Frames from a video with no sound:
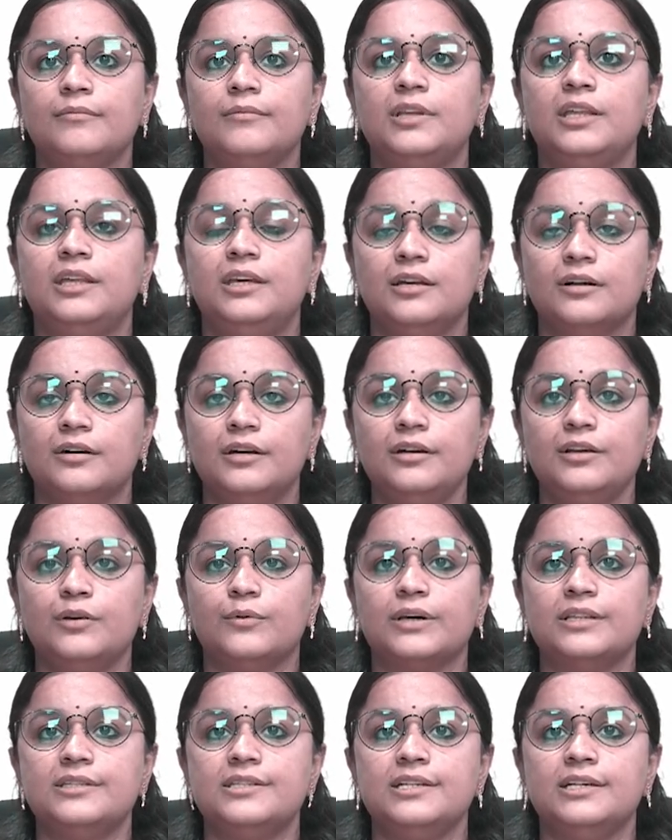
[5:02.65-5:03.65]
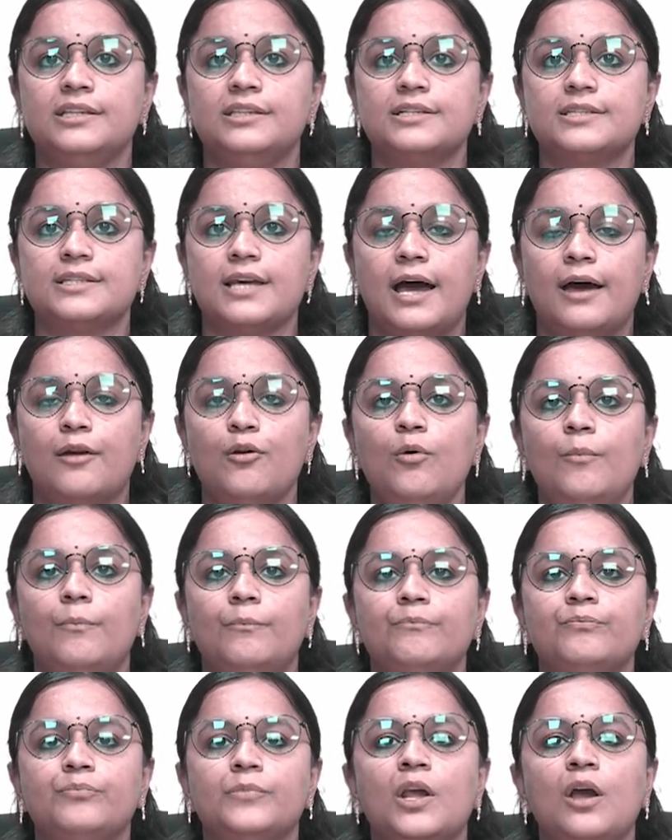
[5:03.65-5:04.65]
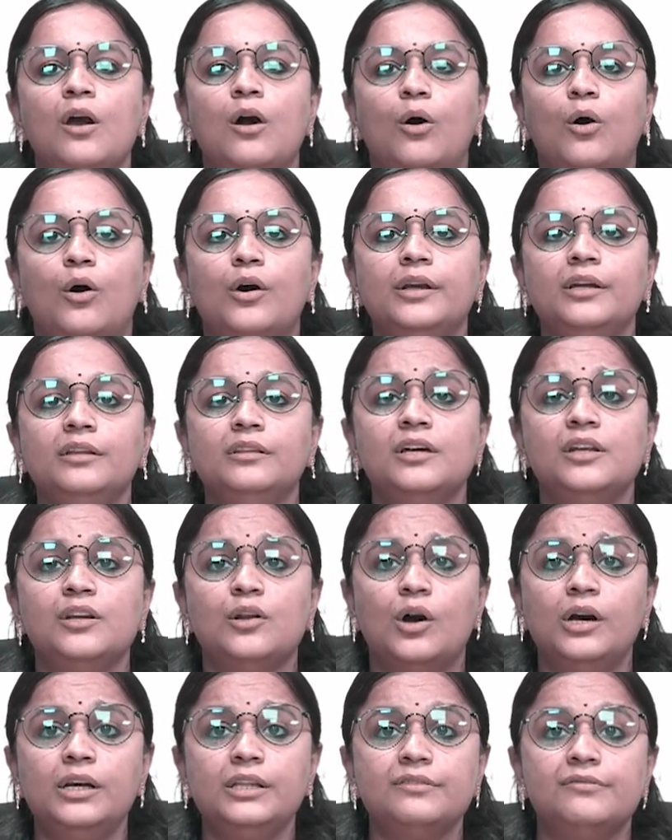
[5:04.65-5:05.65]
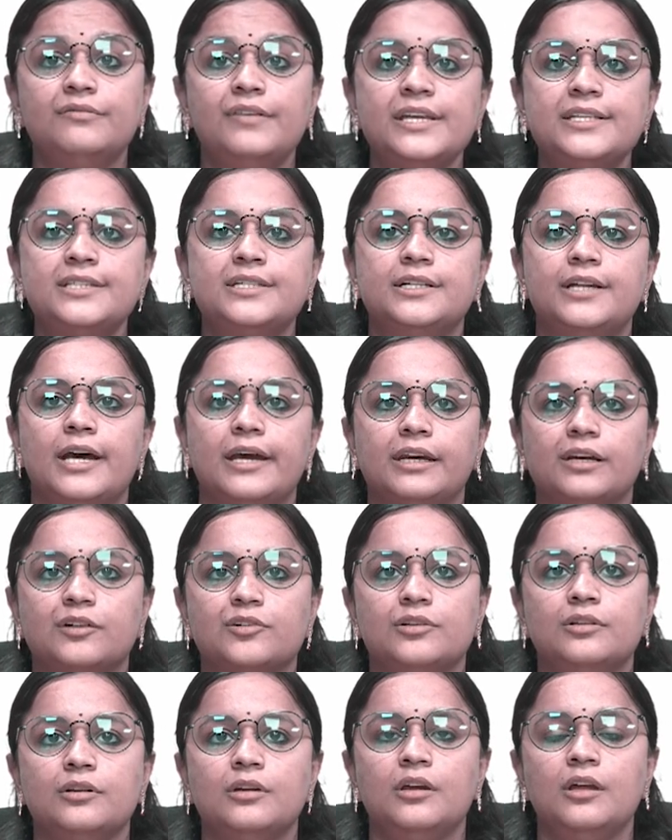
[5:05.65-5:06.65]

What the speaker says: Here you can see this arrow, or in the northwest direction.